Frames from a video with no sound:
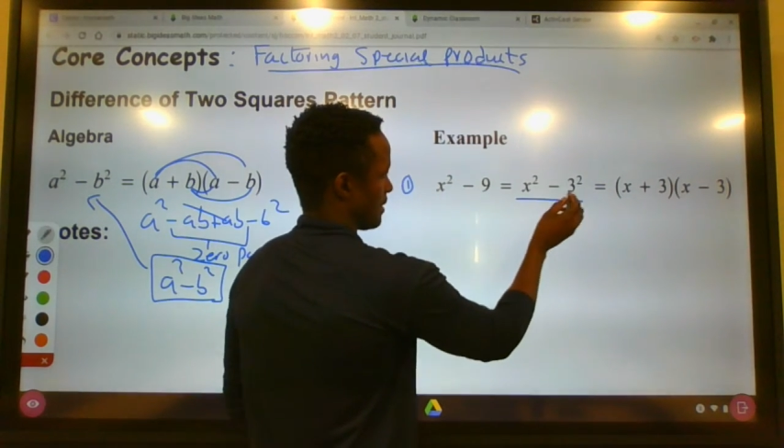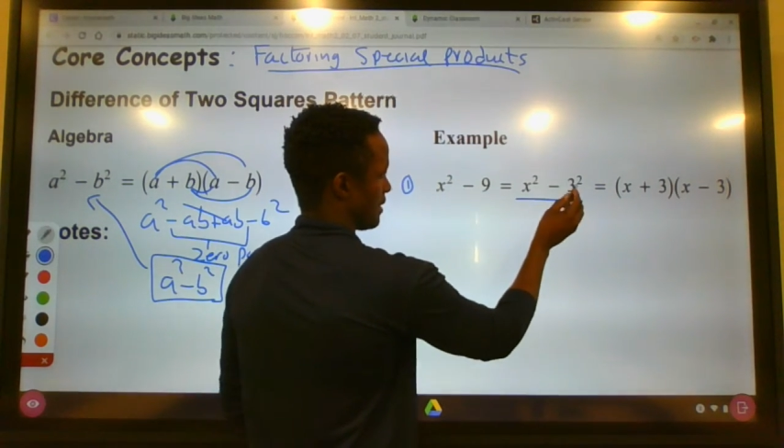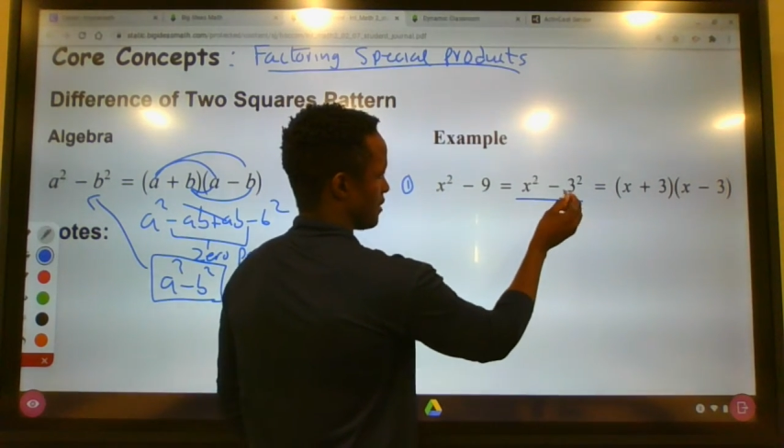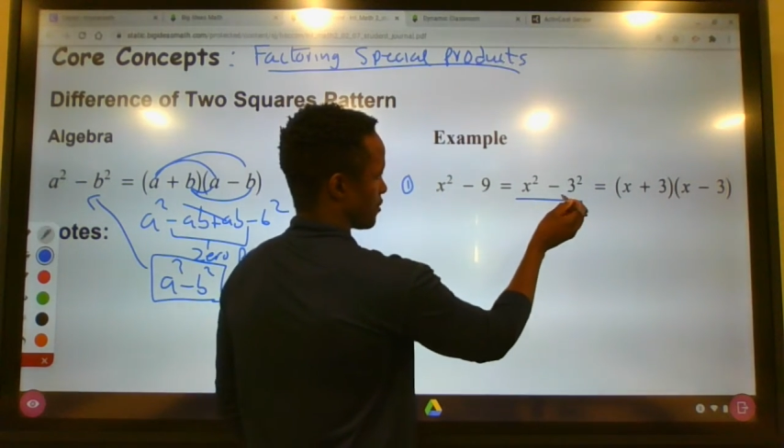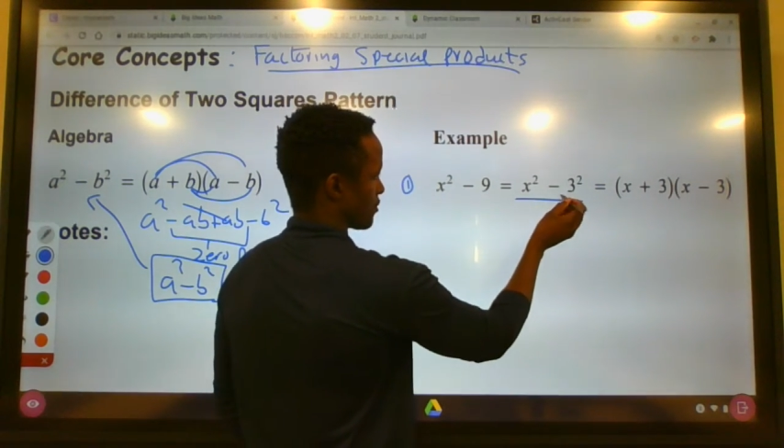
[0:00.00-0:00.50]

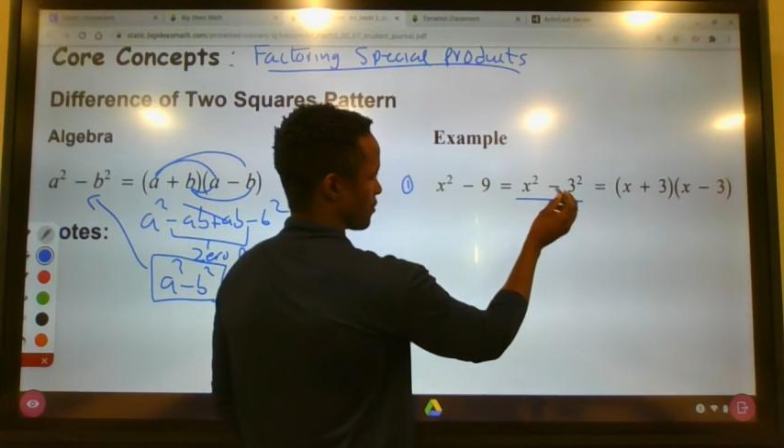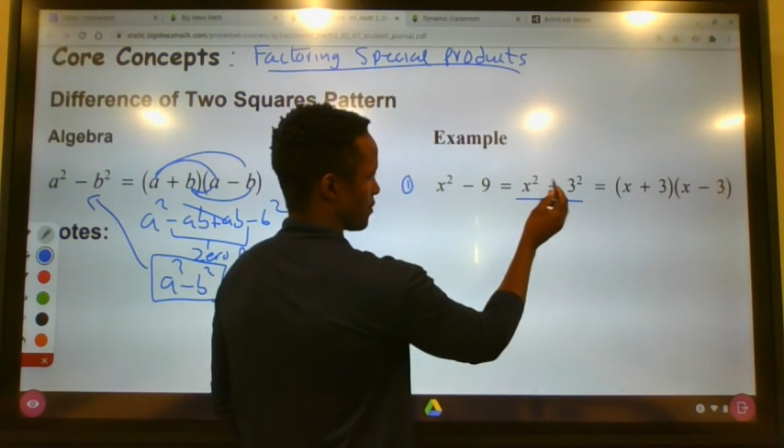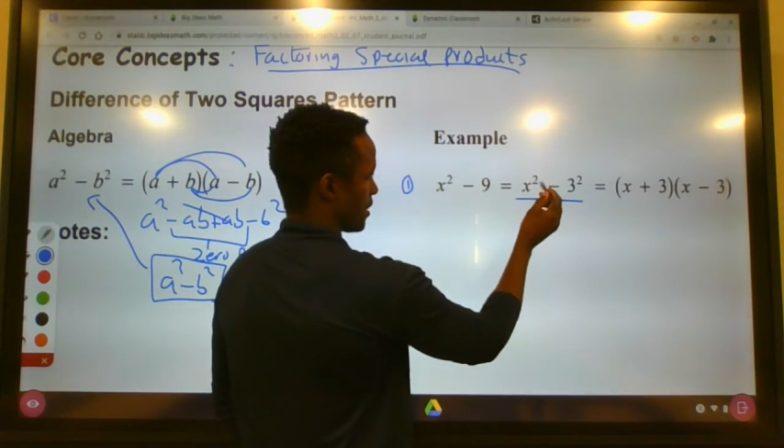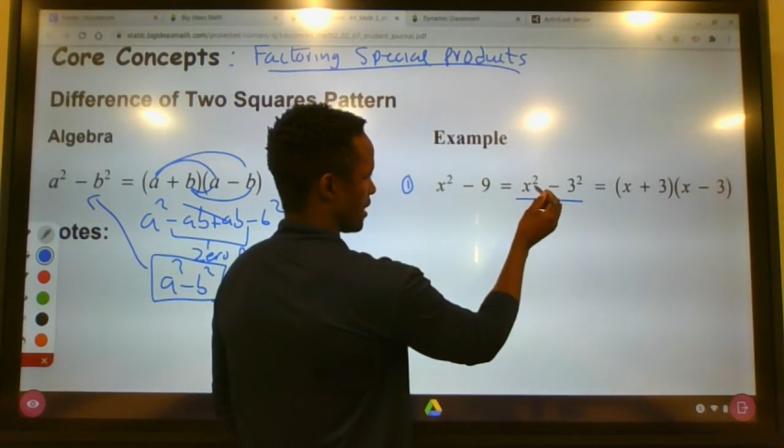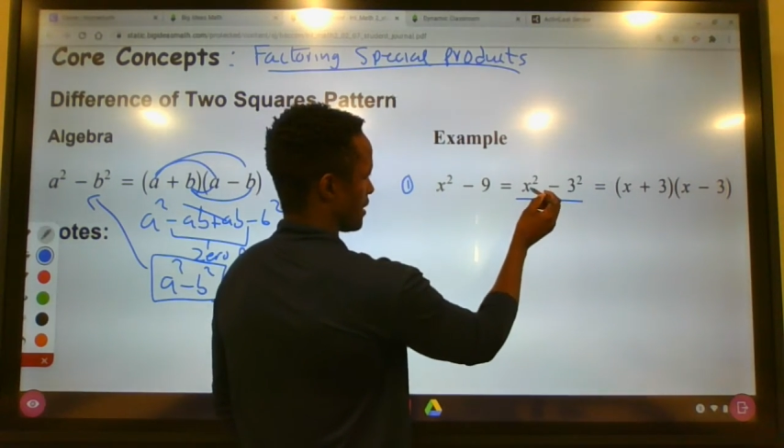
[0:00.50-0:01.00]

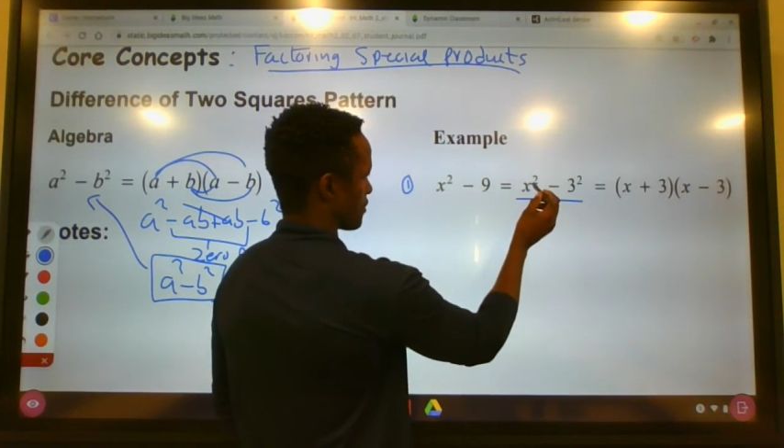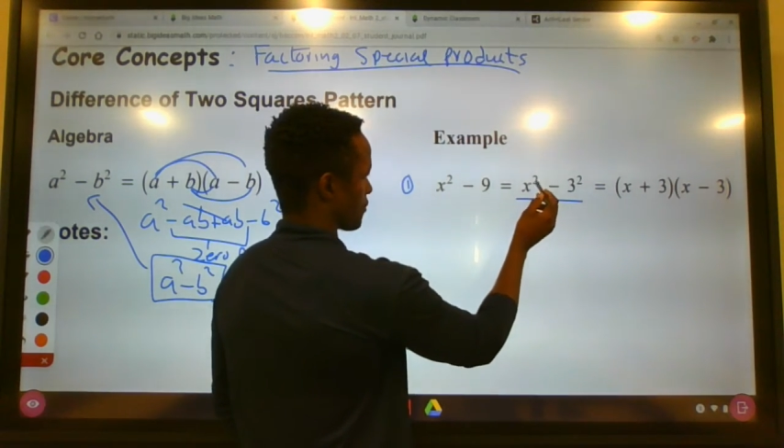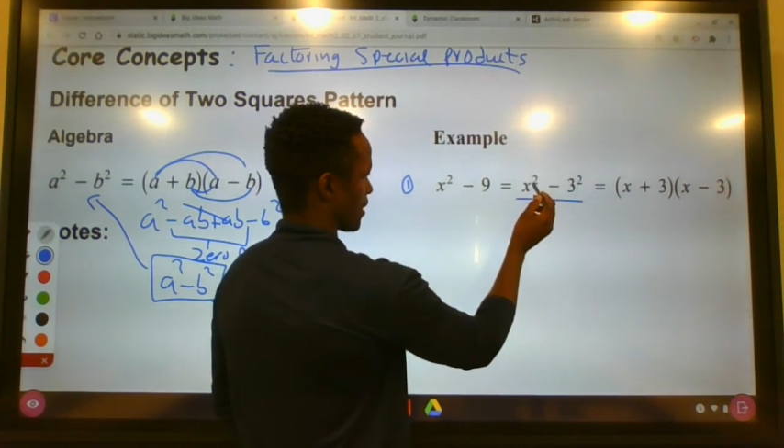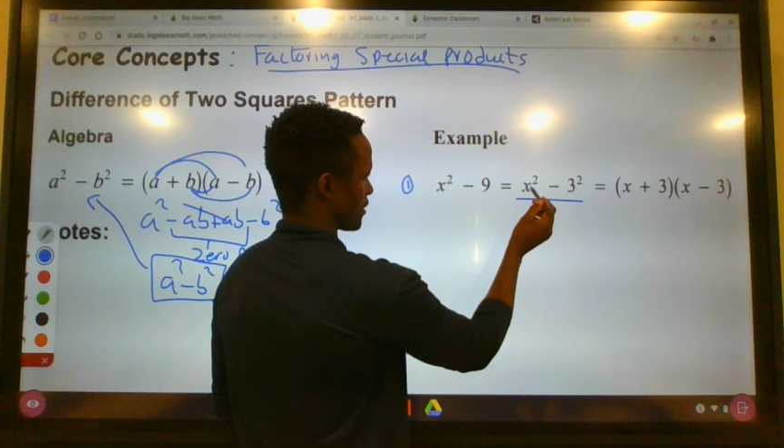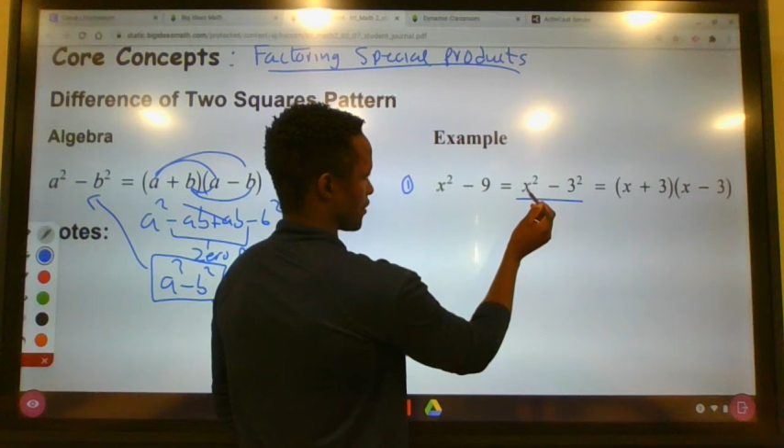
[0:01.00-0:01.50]
into a
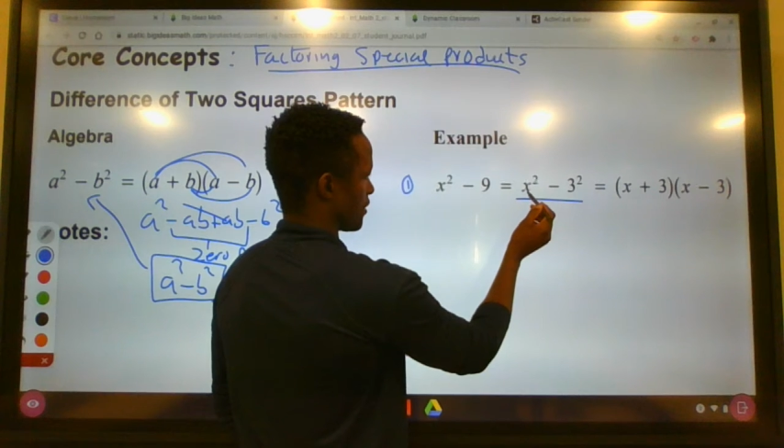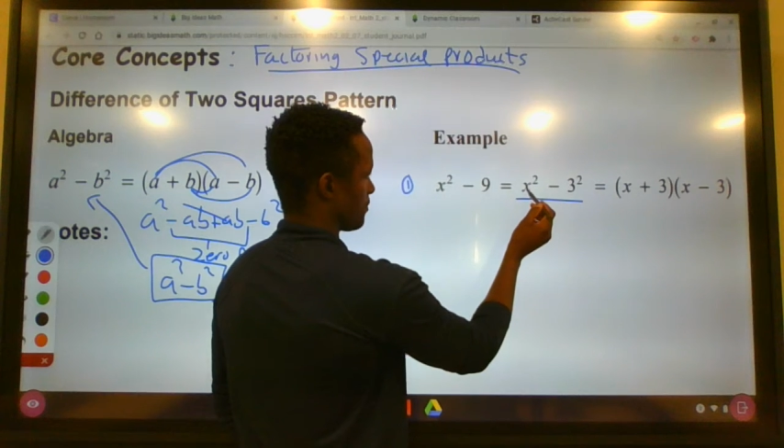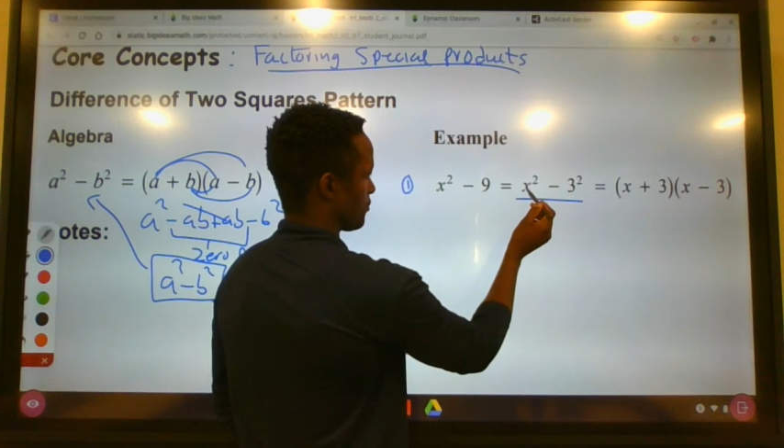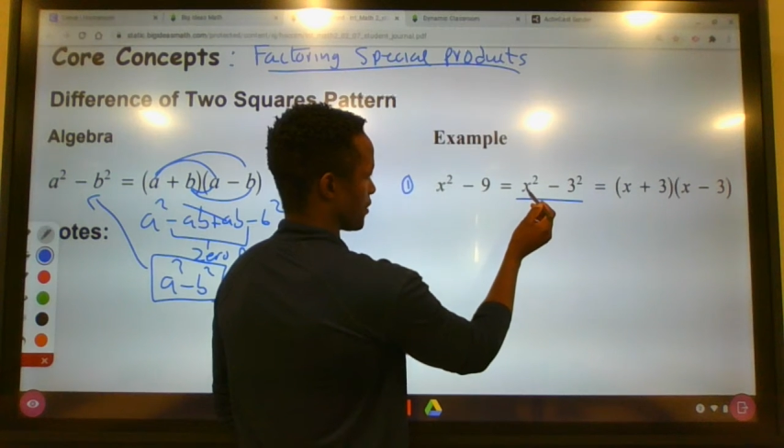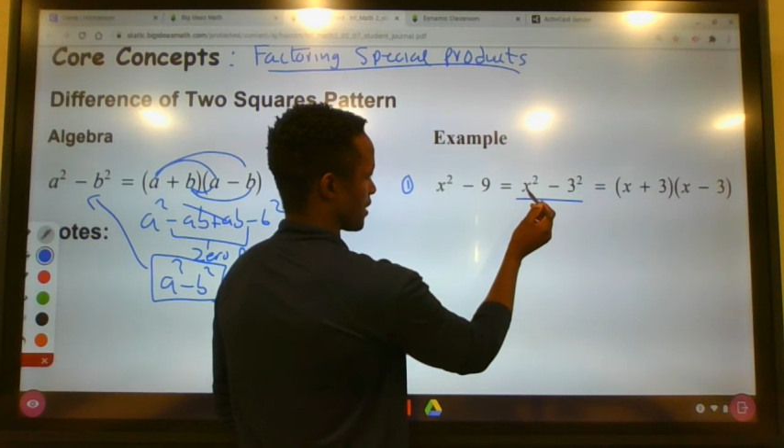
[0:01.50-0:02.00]
square term,